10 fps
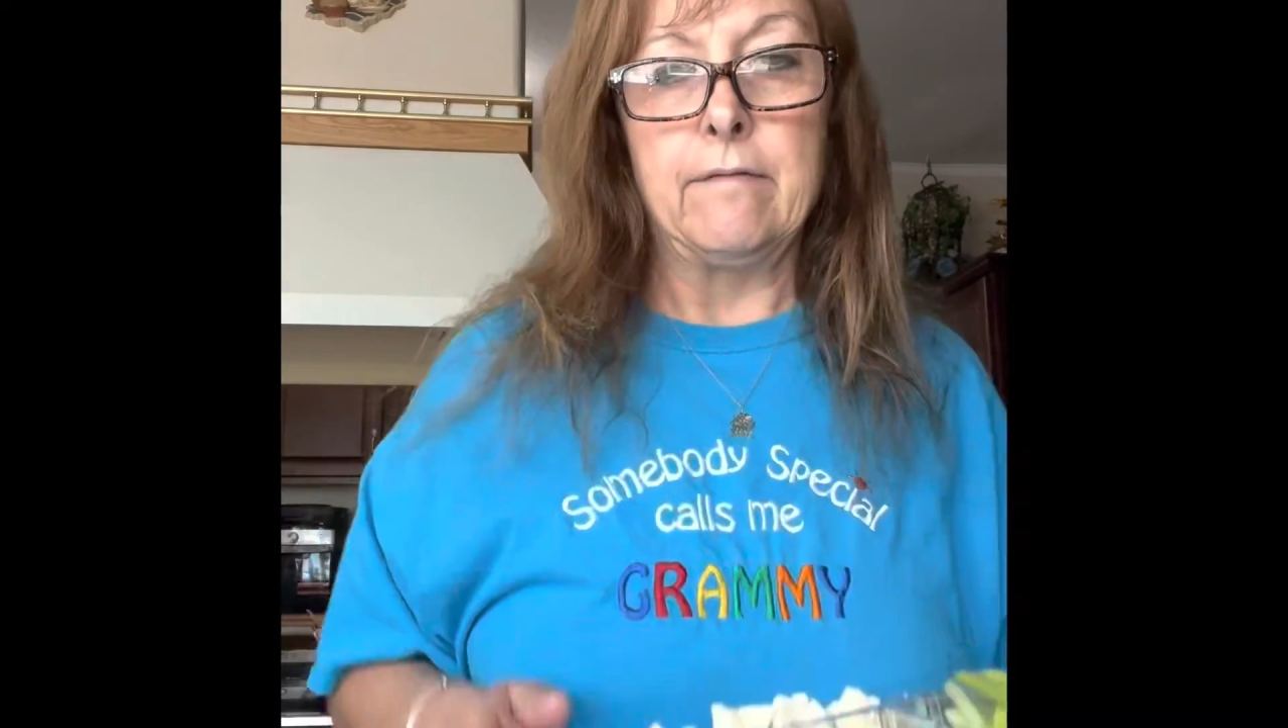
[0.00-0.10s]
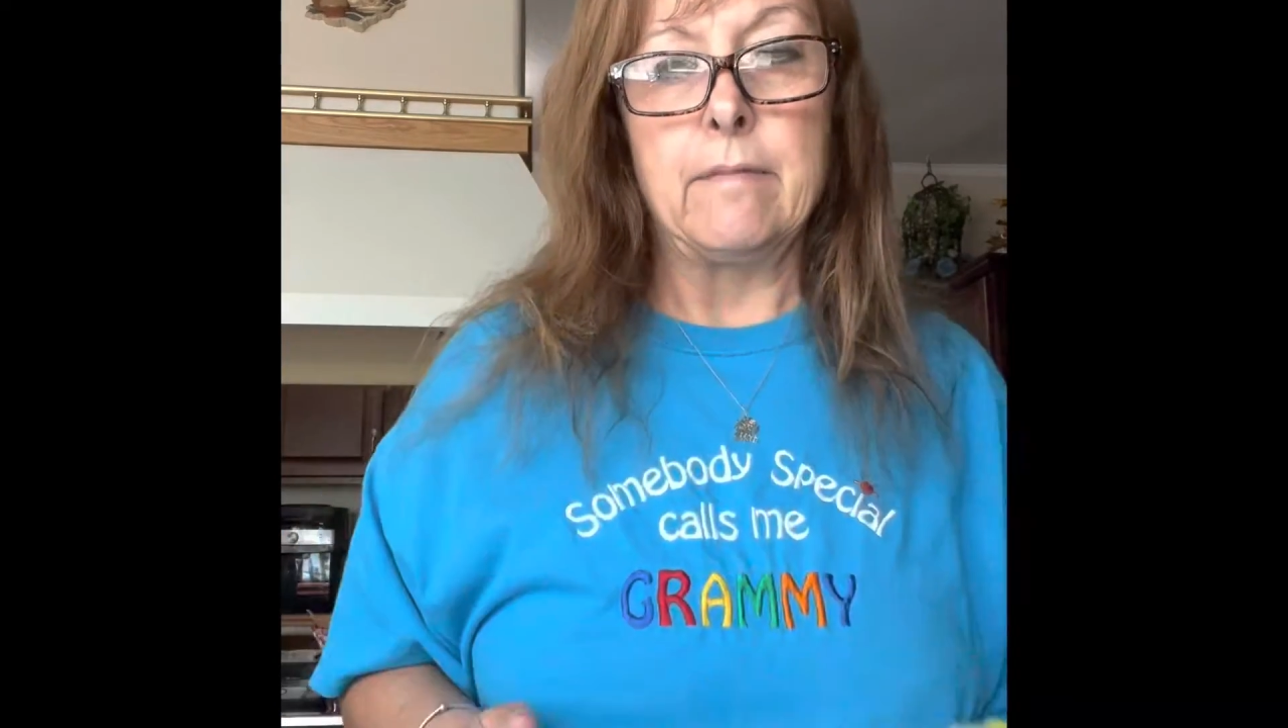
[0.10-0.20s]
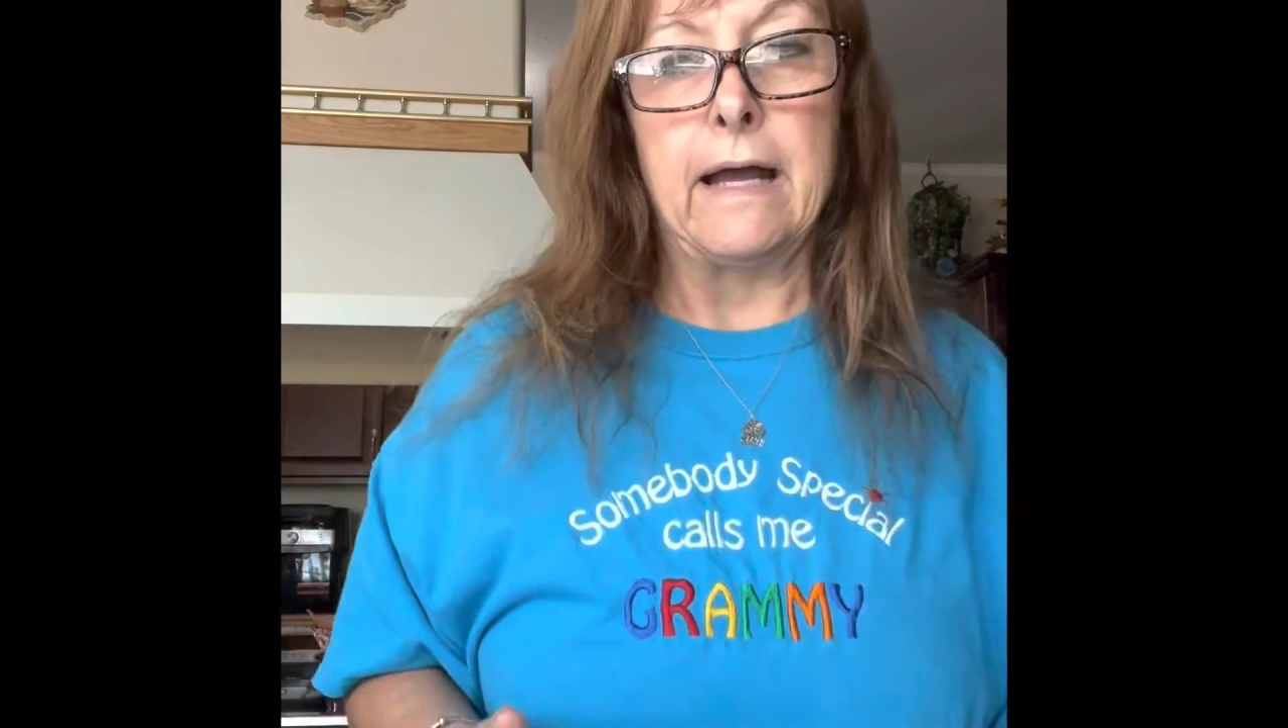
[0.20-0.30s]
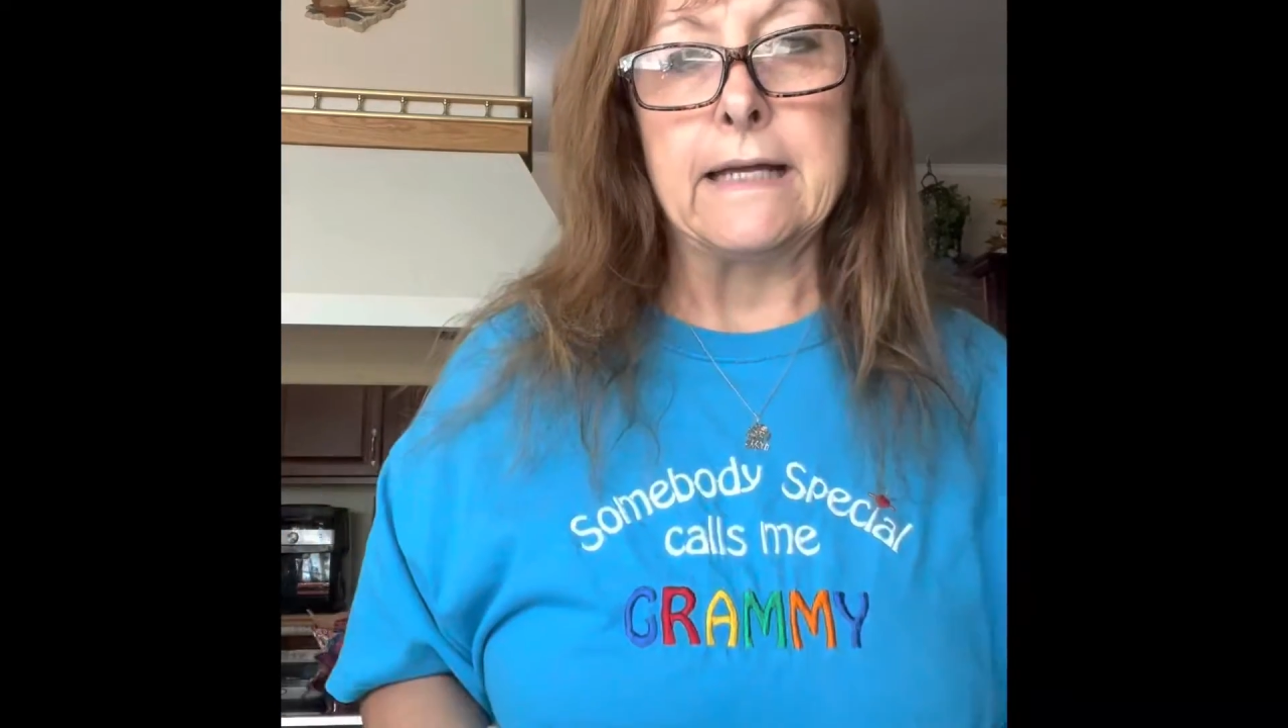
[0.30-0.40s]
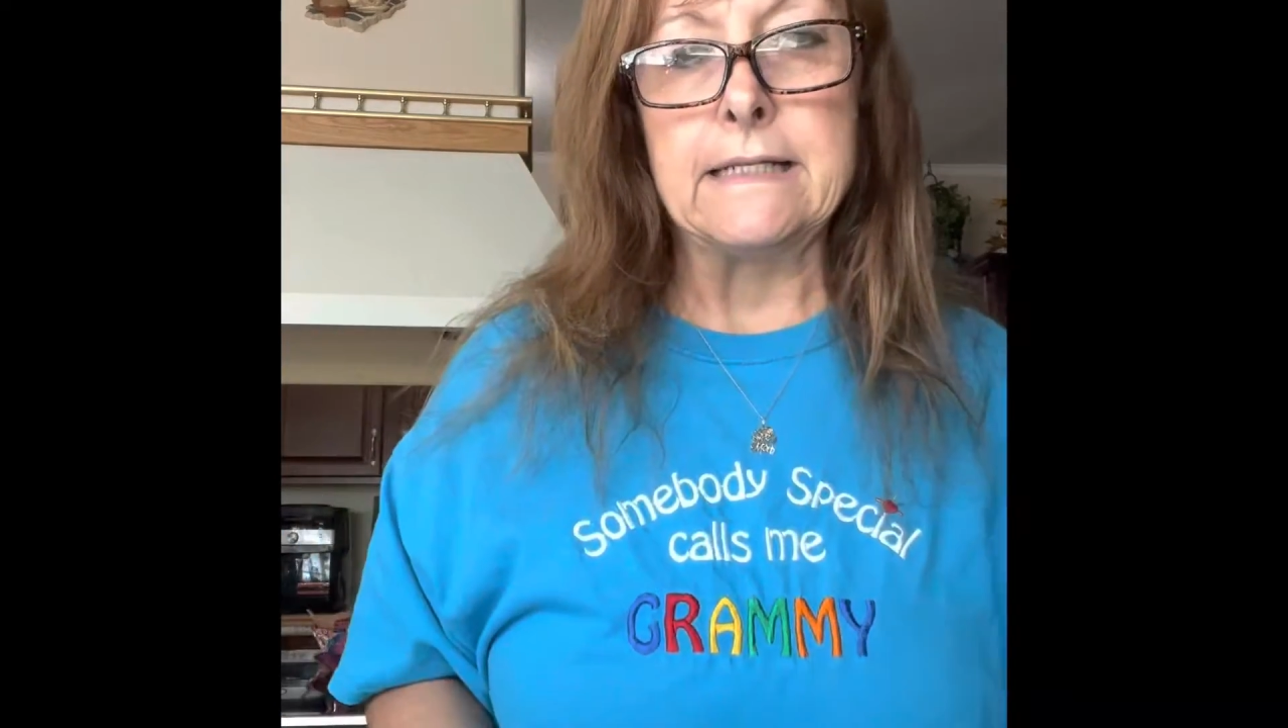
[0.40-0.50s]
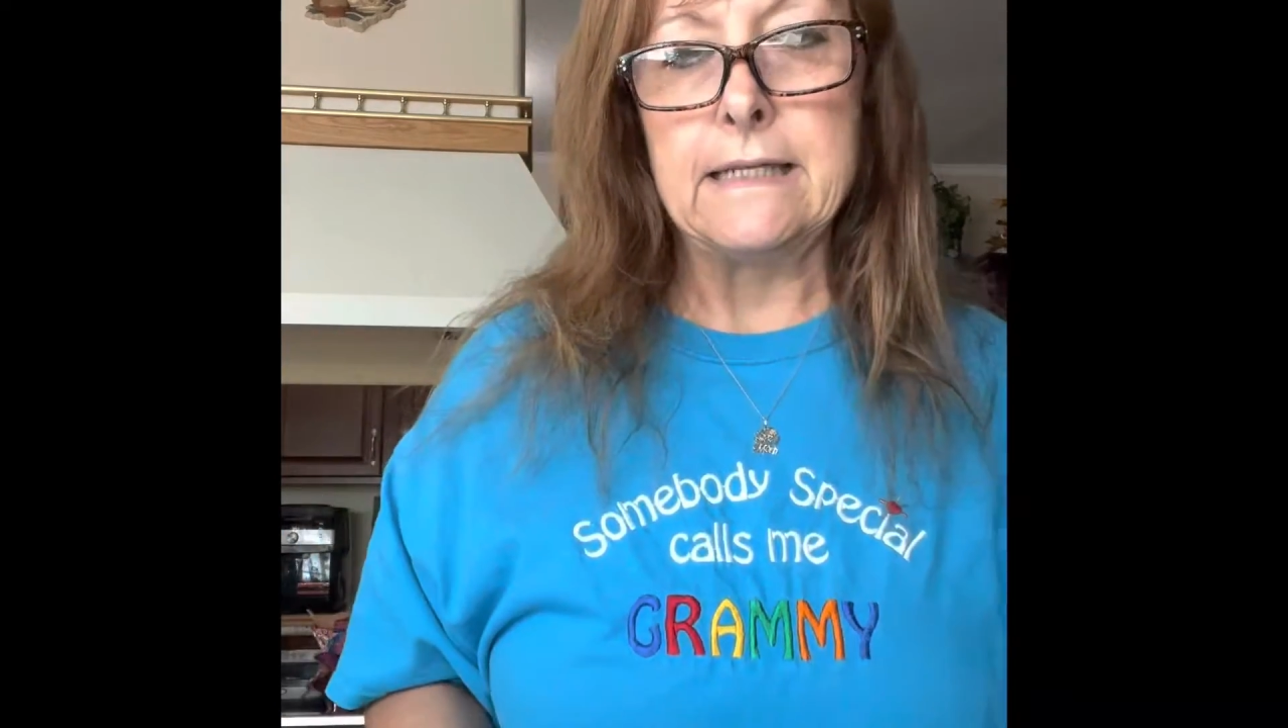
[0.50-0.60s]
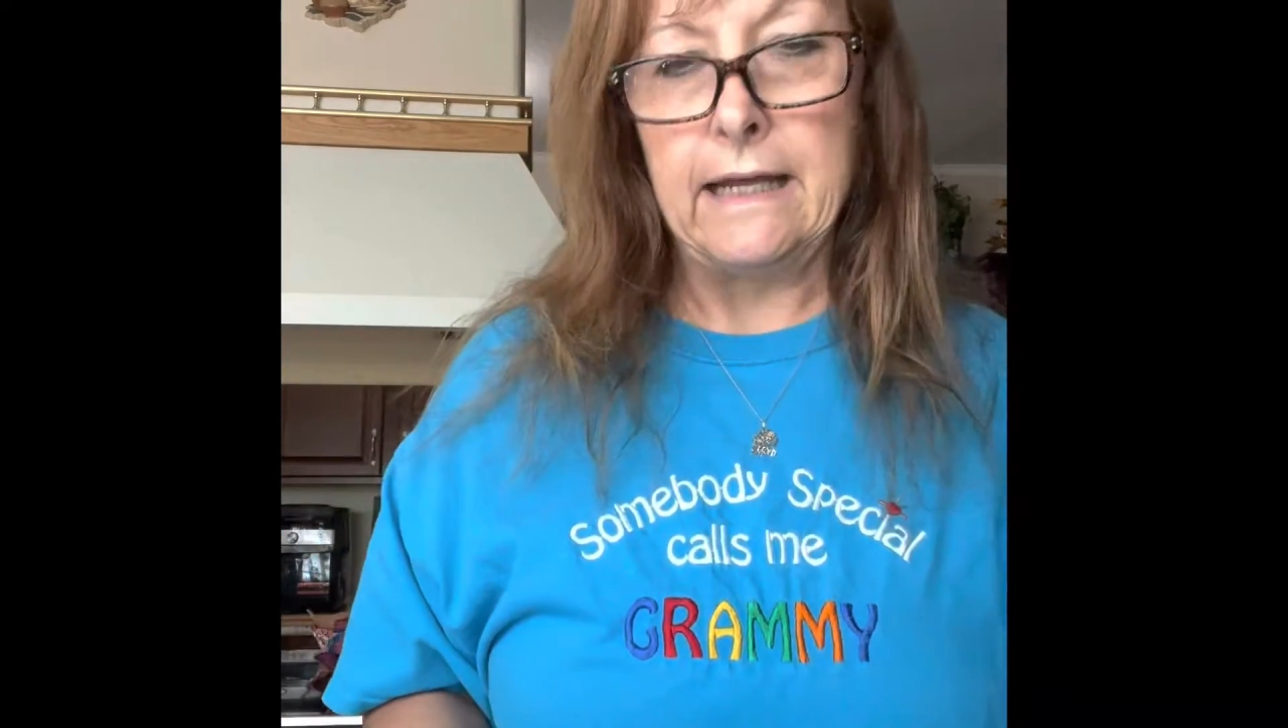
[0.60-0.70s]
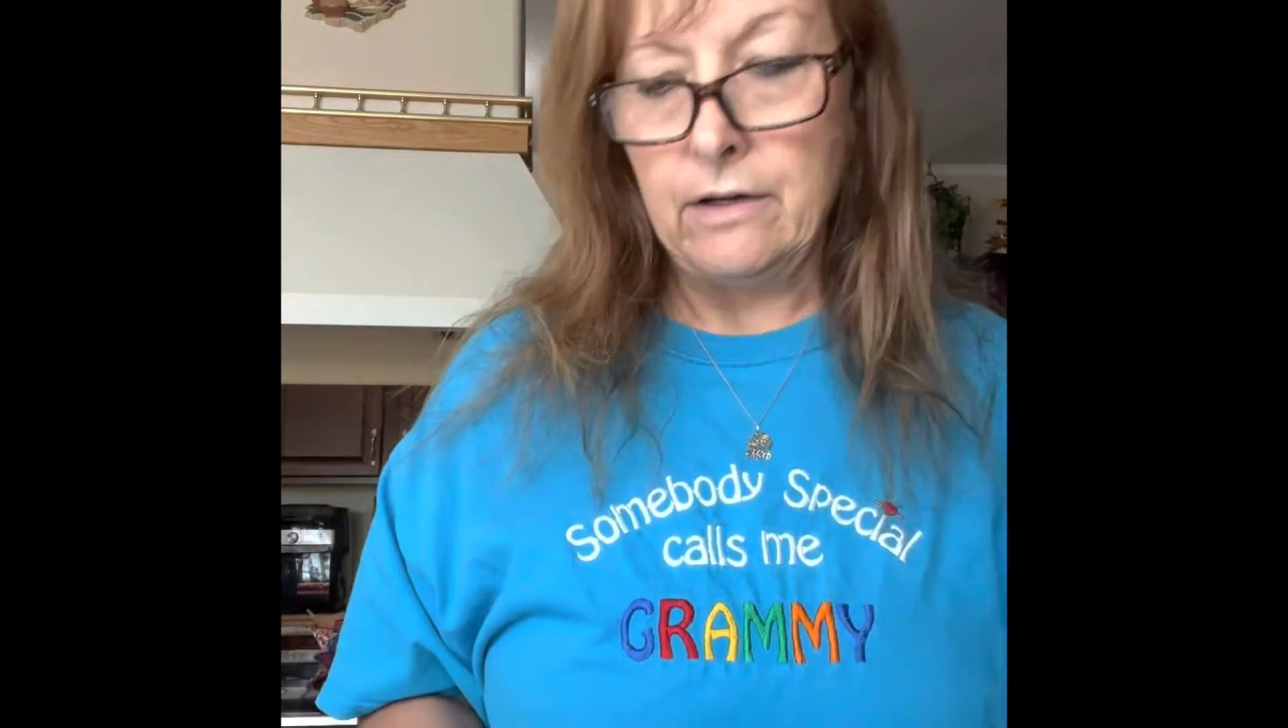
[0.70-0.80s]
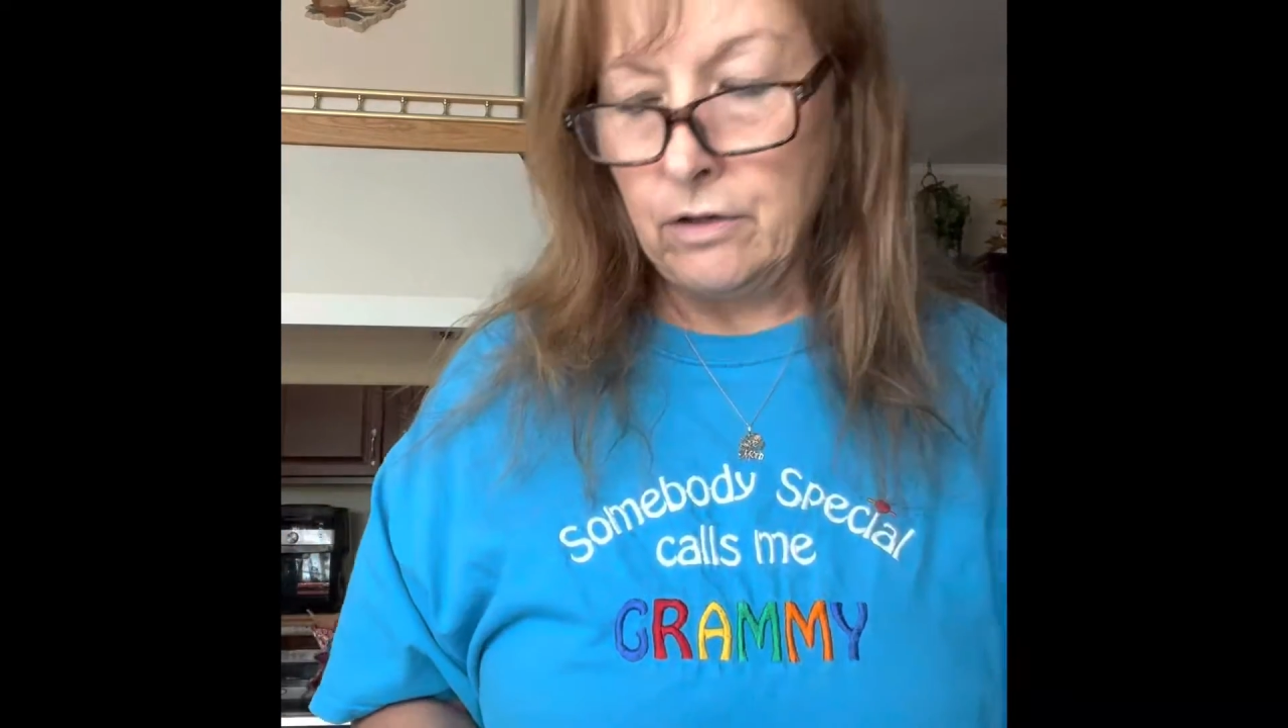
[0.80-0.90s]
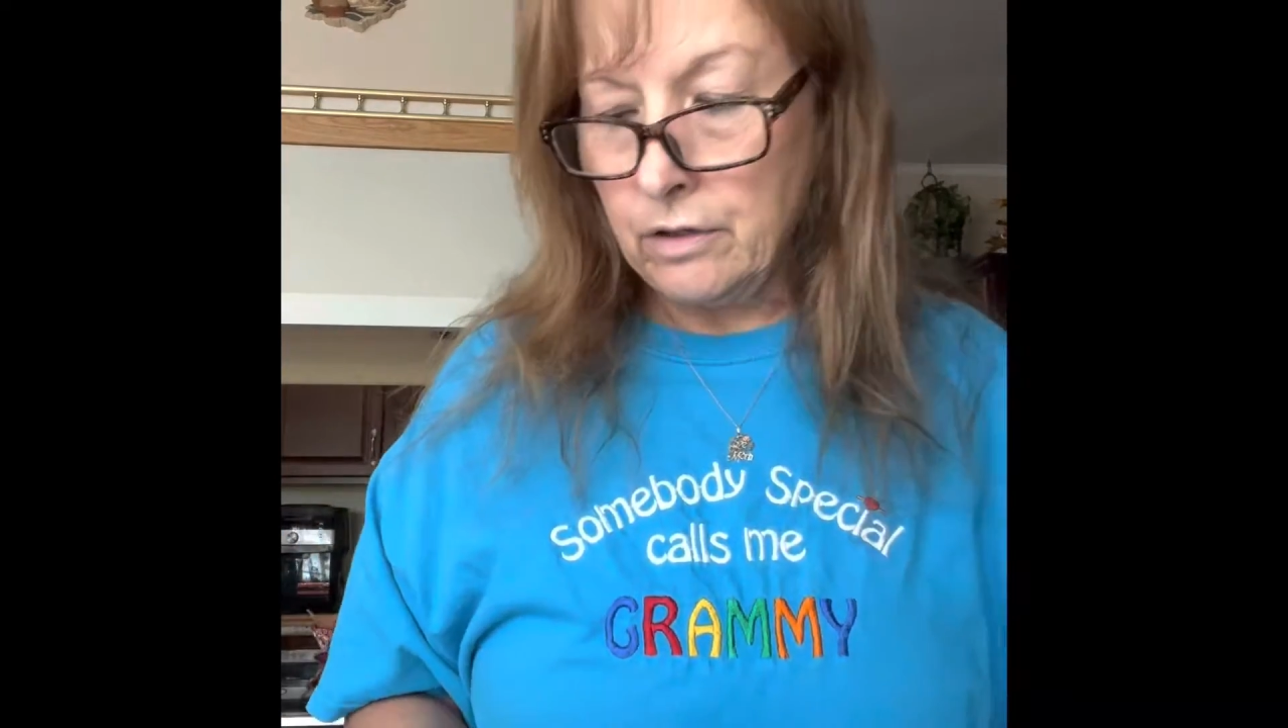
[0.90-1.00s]
my
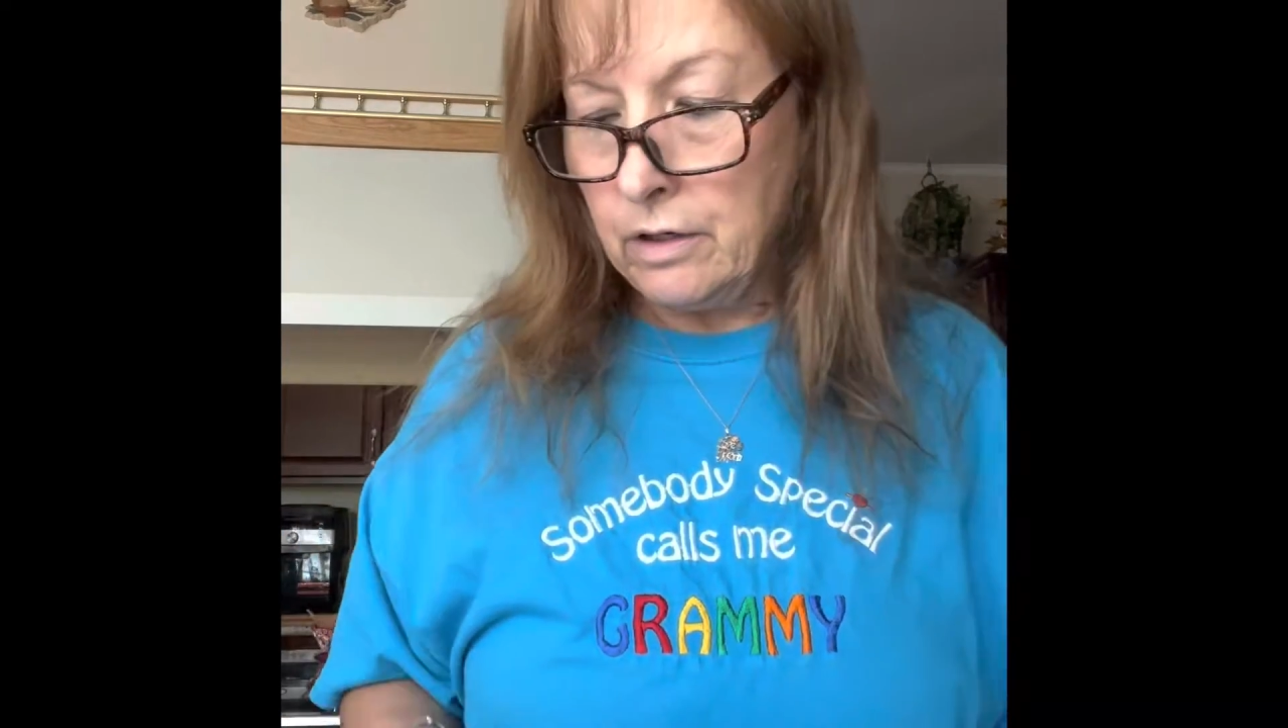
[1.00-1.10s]
container